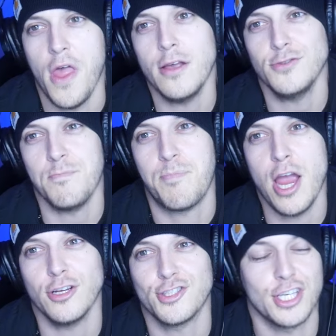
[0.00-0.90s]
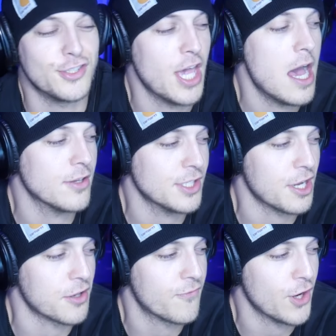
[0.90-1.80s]
That was embarrassing as hell. It was like
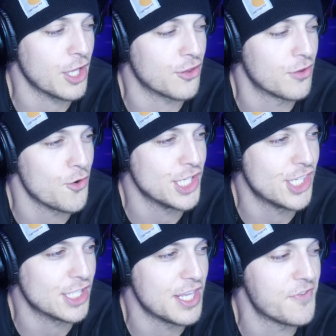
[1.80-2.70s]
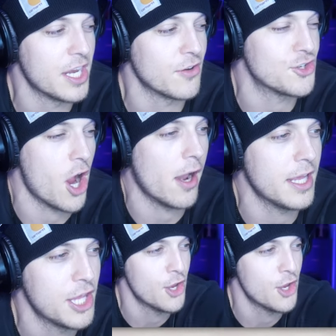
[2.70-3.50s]
a freaking 360 video, Johnny.